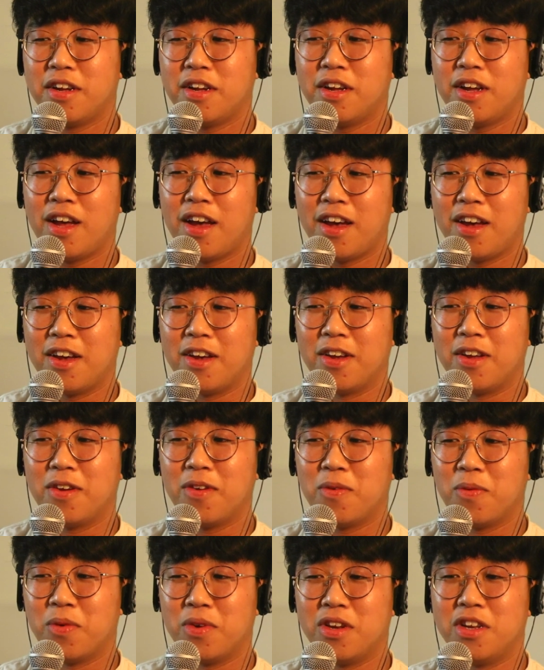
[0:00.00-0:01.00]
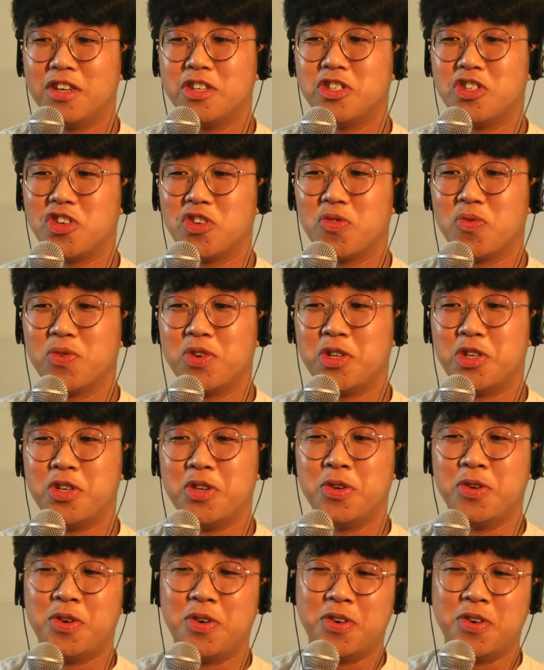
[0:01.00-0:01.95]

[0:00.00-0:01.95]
"Hey, we need you to redo